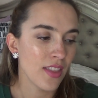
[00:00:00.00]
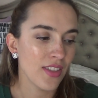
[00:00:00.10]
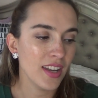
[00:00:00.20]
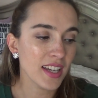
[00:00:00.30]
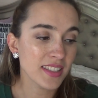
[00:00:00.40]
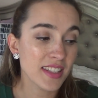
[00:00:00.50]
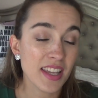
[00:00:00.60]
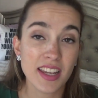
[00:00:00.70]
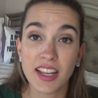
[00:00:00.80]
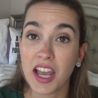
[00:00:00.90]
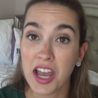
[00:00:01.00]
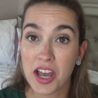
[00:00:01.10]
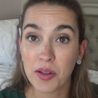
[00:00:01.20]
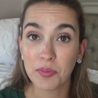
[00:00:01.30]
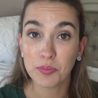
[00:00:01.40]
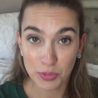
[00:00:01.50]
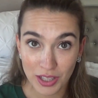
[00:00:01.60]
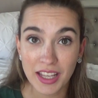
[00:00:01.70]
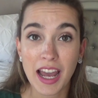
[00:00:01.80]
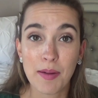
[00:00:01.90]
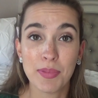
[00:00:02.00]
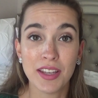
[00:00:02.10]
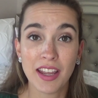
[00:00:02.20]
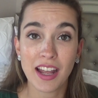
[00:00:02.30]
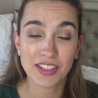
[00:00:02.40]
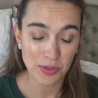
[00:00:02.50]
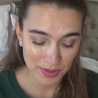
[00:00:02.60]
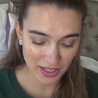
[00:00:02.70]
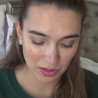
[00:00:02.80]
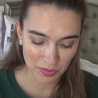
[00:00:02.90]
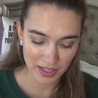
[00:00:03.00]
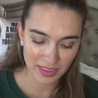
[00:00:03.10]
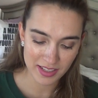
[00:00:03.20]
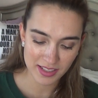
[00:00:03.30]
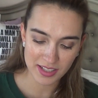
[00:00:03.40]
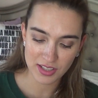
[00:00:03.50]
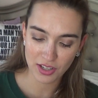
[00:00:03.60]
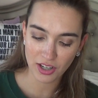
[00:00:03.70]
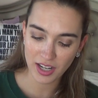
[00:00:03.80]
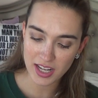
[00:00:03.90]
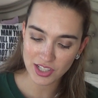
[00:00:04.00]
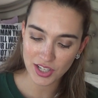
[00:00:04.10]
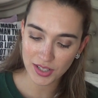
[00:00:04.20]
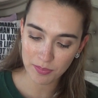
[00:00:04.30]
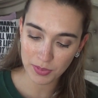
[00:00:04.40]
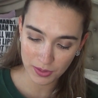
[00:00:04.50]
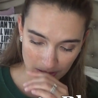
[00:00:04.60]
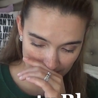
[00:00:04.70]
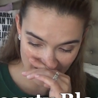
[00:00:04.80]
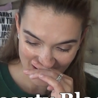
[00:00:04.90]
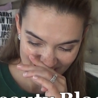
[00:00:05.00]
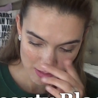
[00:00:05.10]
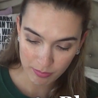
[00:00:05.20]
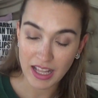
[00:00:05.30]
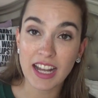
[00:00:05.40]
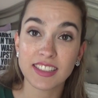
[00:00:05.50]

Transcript: The next thing I'm really happy to be done with, this is the Kardashian Beauty Black